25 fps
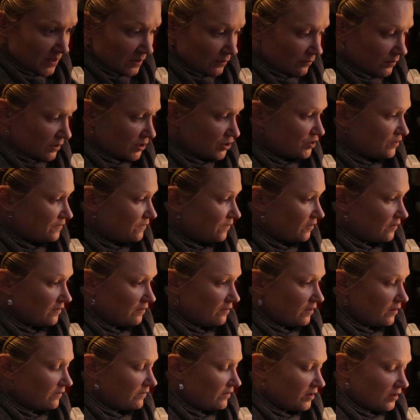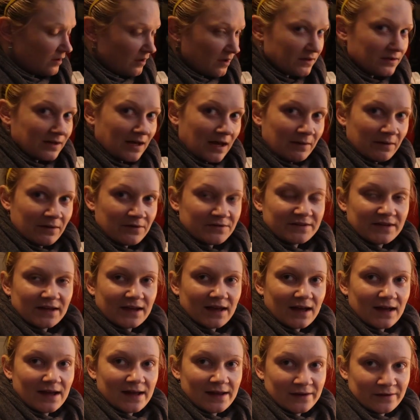which for a very long time I was
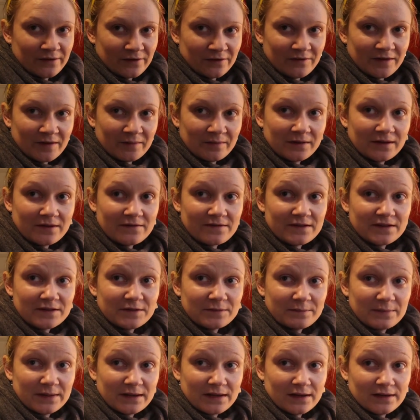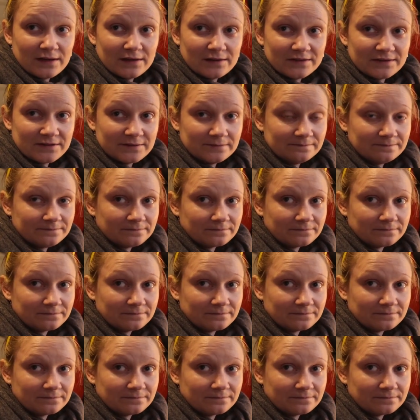like, I don't know if I believe this, because